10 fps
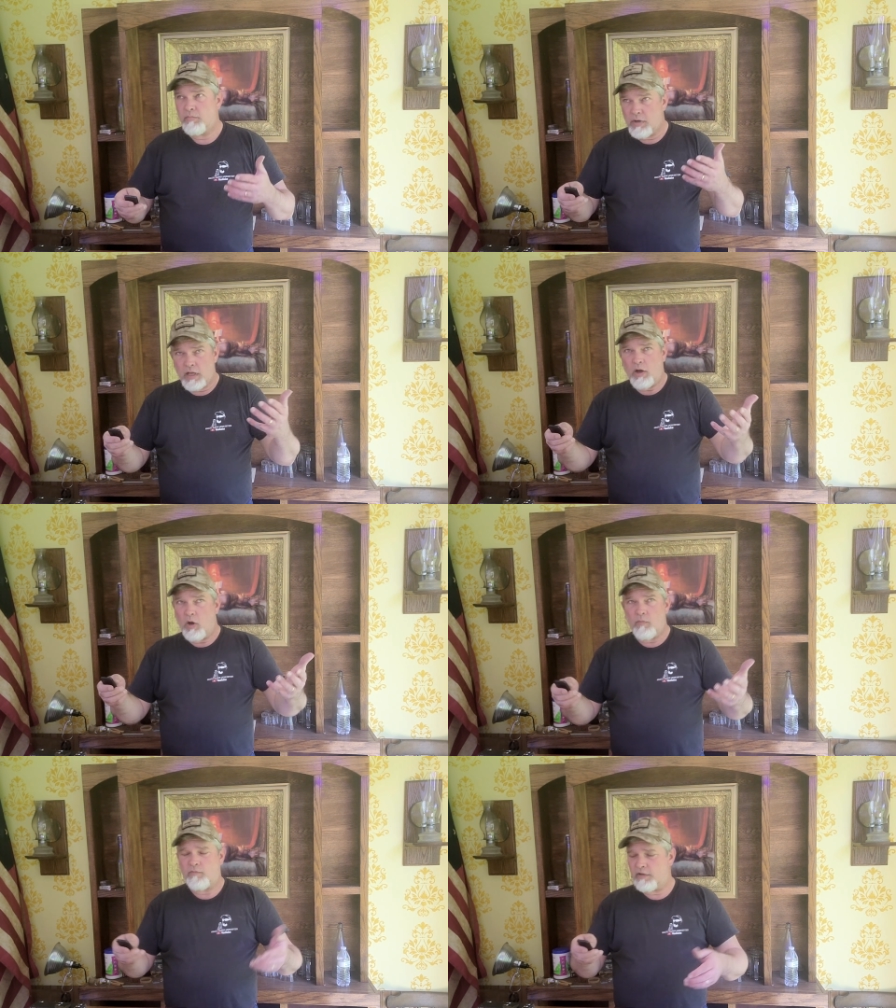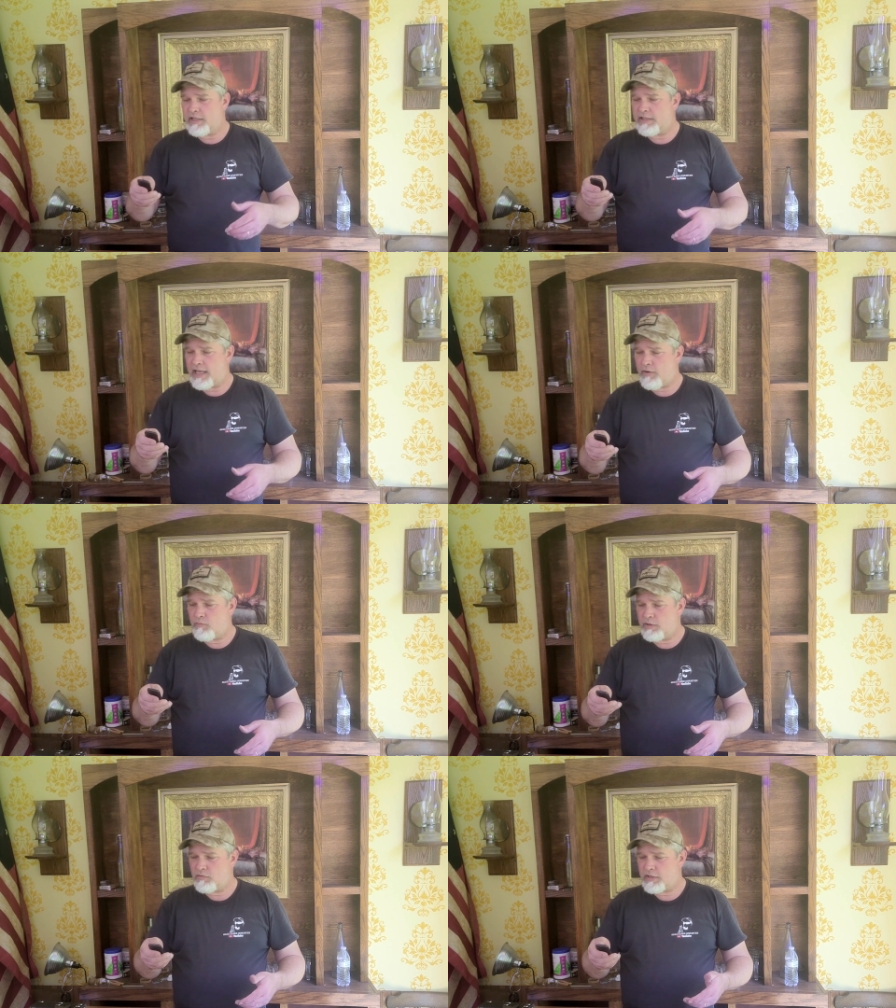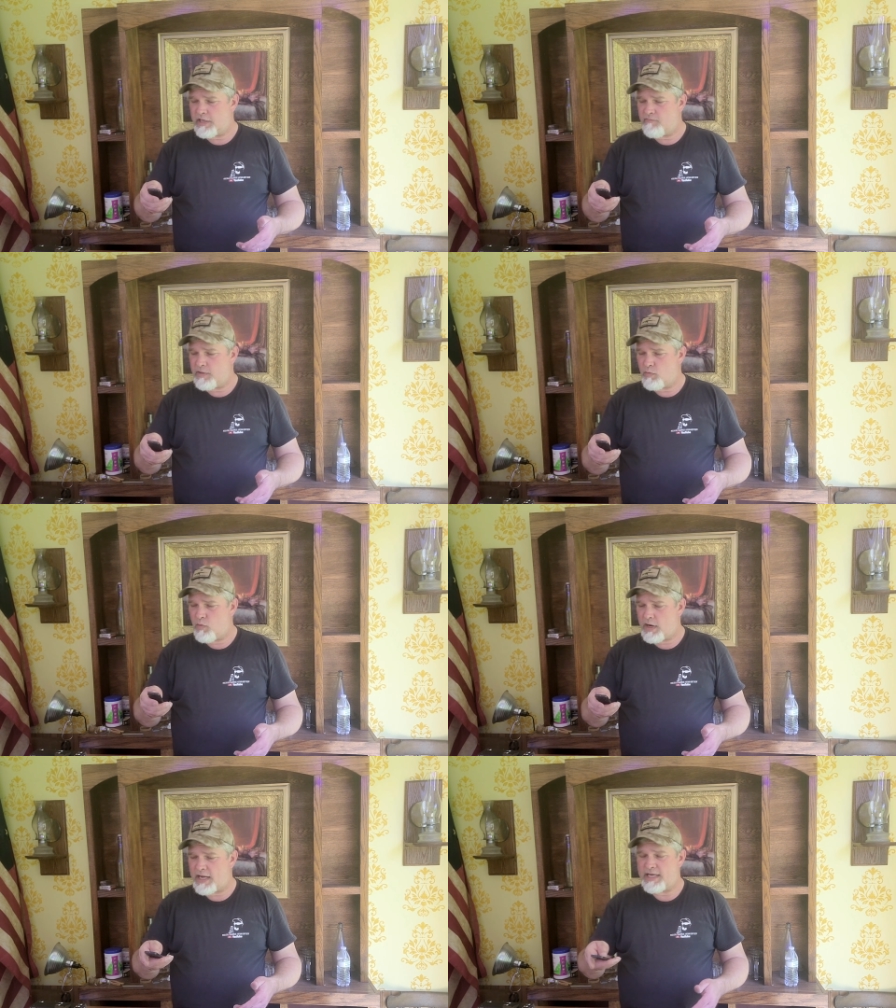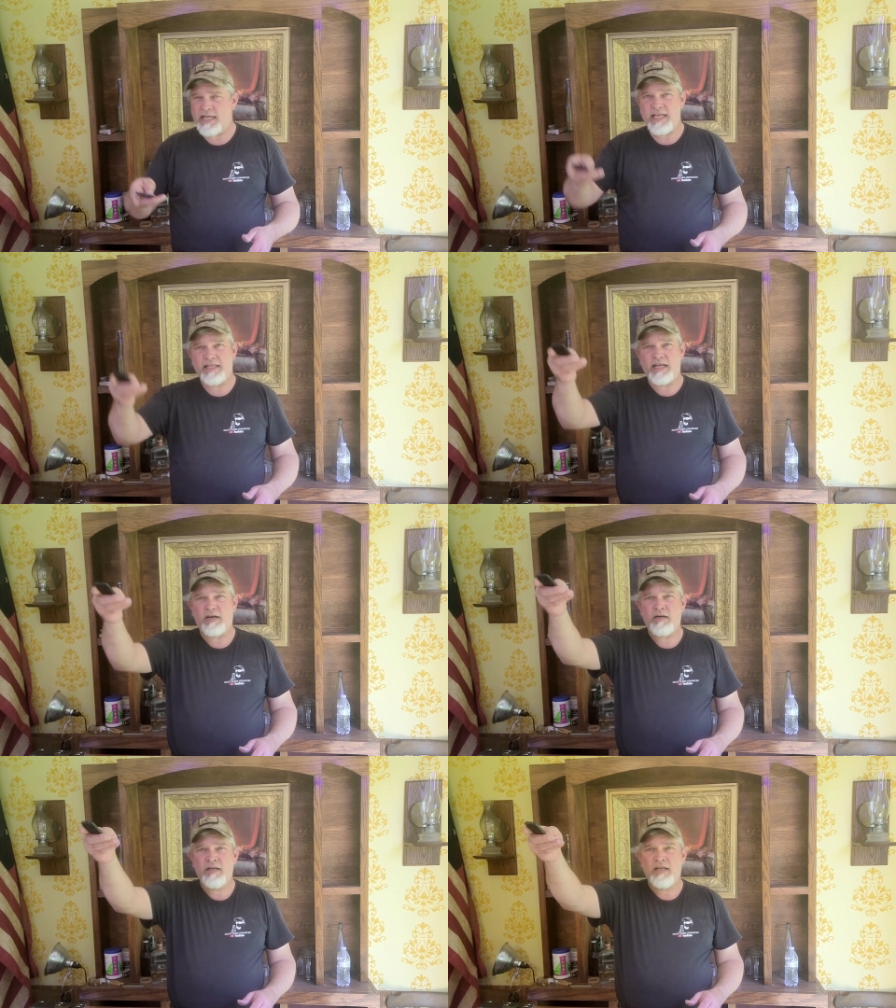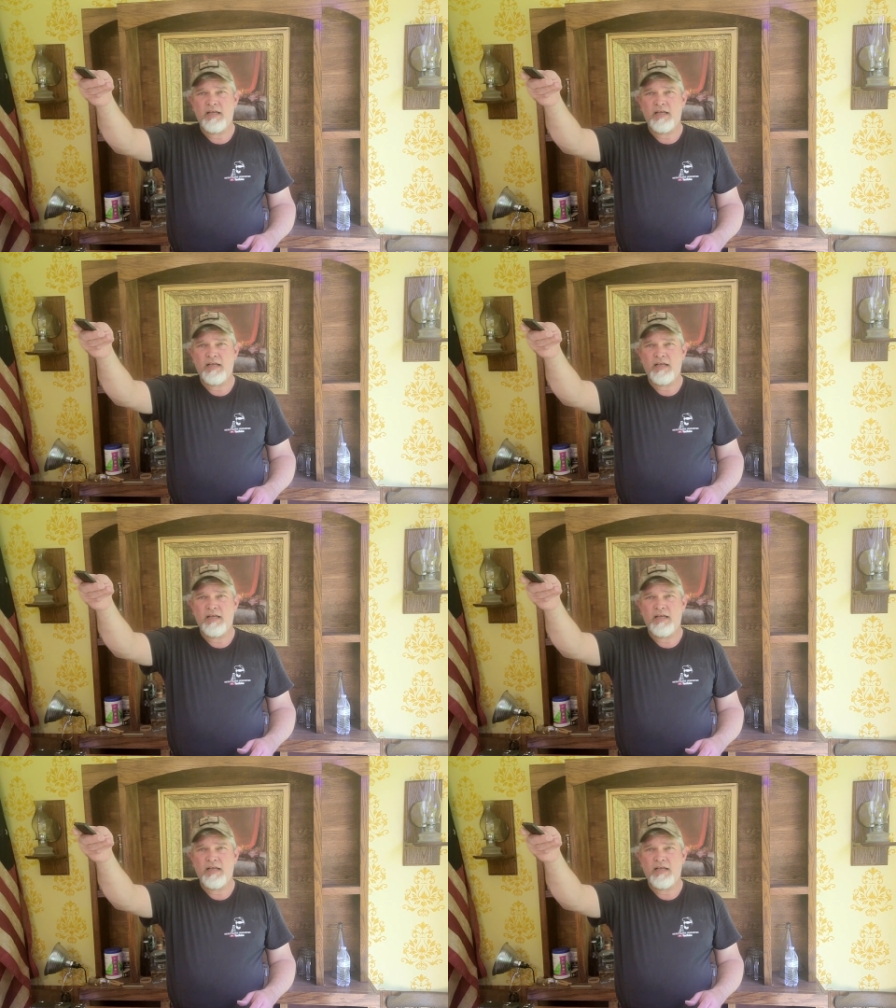but hopefully that will give me what I need there.